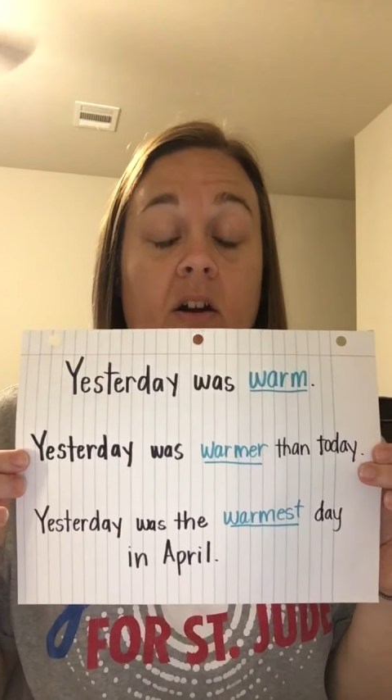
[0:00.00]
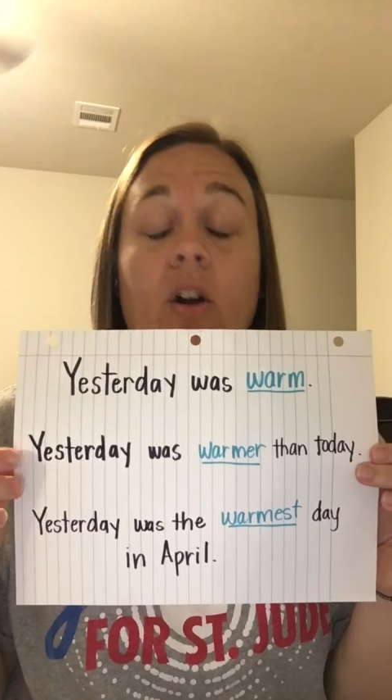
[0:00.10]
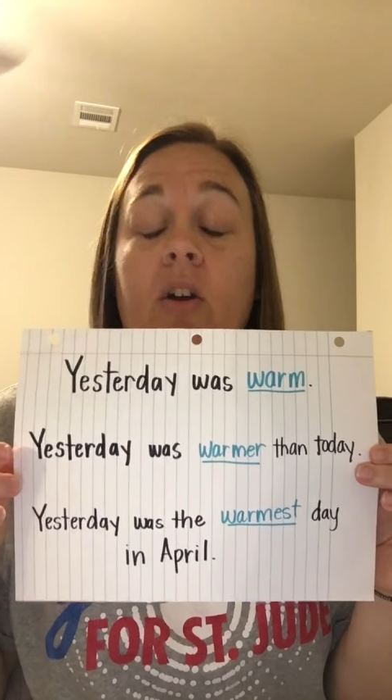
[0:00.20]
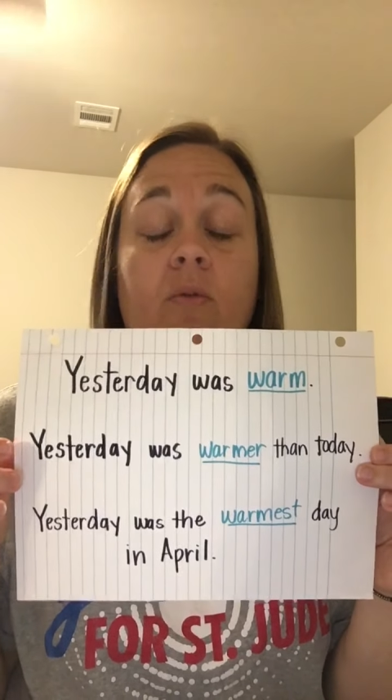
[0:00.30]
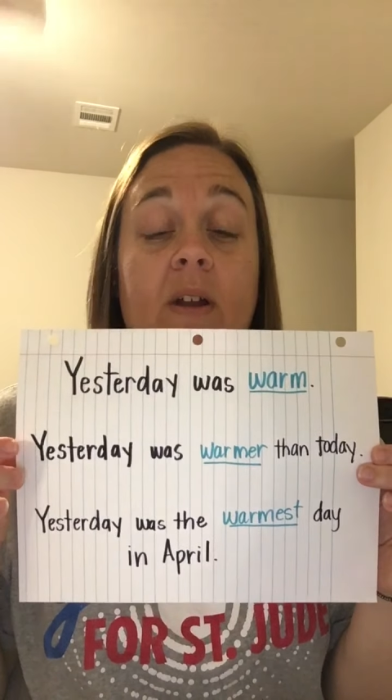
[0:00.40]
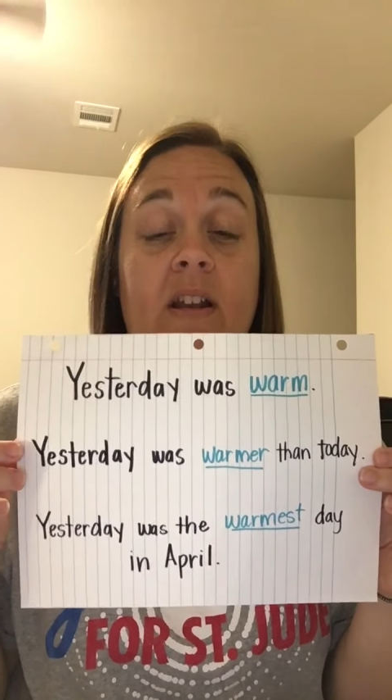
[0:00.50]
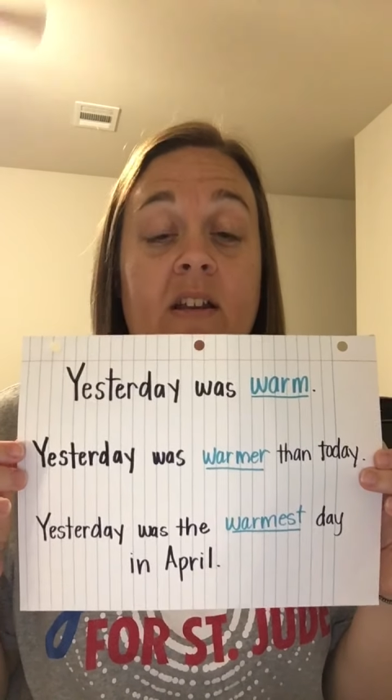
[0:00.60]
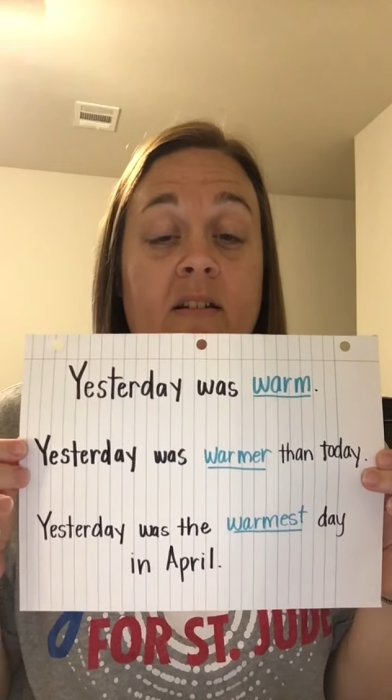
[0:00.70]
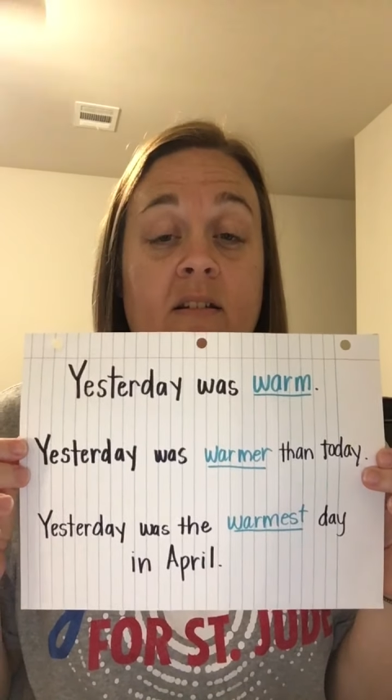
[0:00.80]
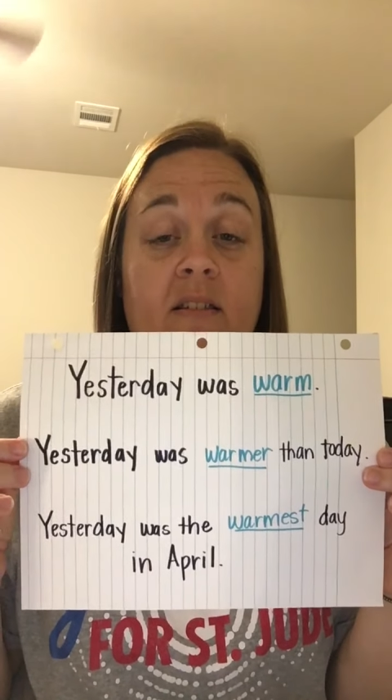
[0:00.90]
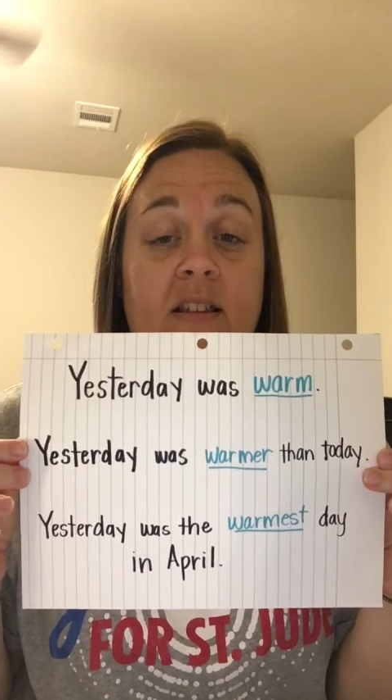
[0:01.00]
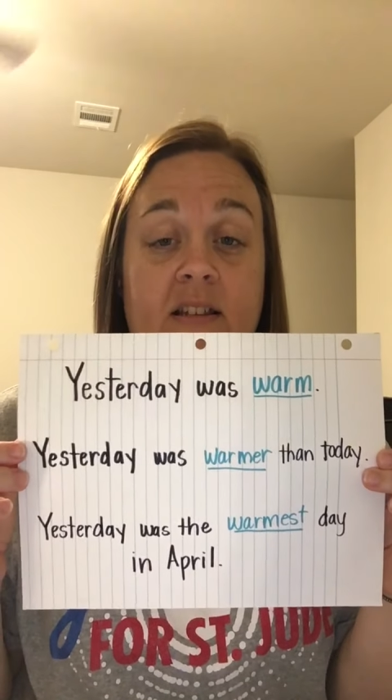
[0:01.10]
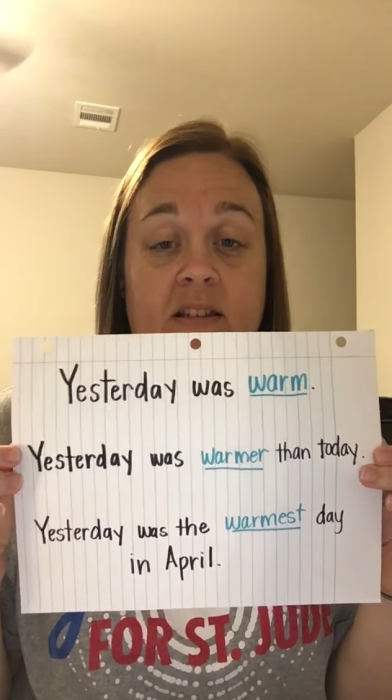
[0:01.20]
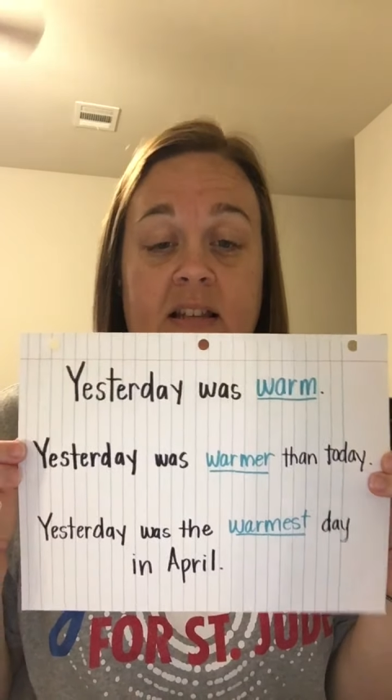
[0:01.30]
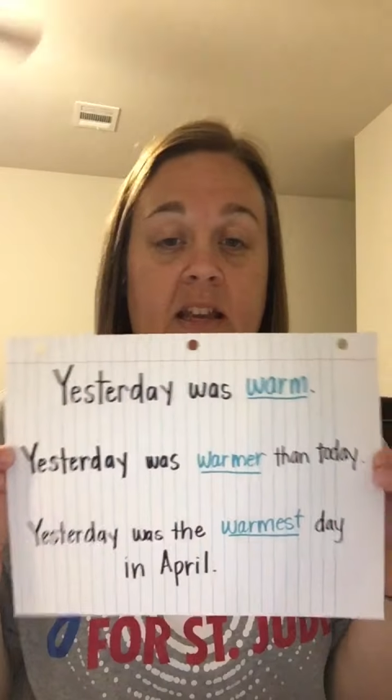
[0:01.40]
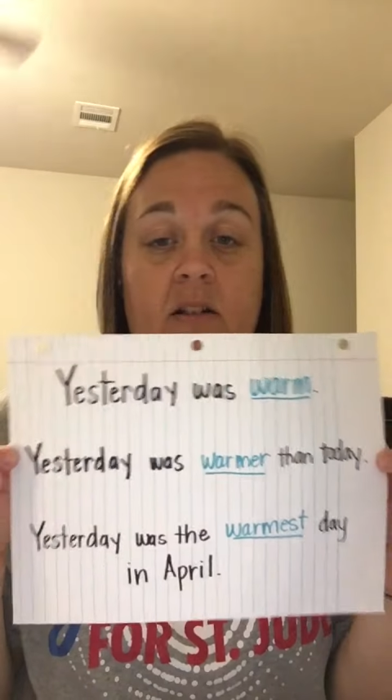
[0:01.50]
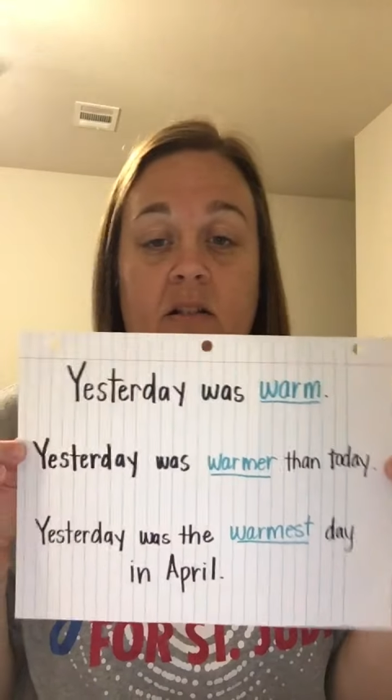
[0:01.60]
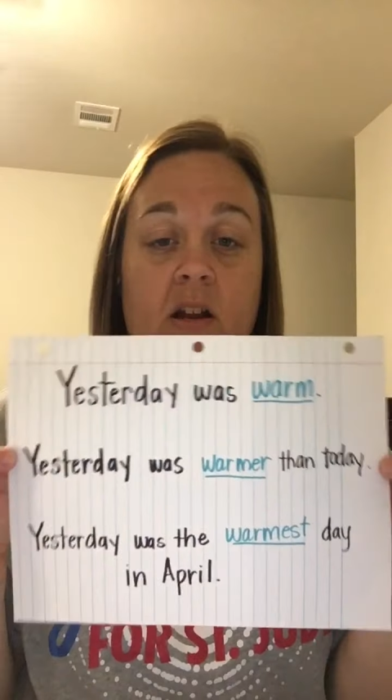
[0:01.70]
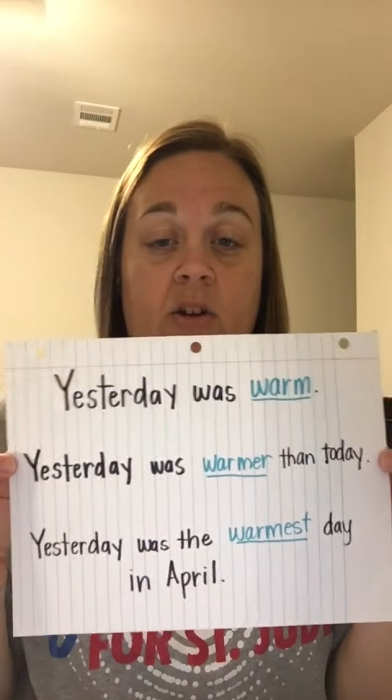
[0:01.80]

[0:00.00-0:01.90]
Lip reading: or written in the teal and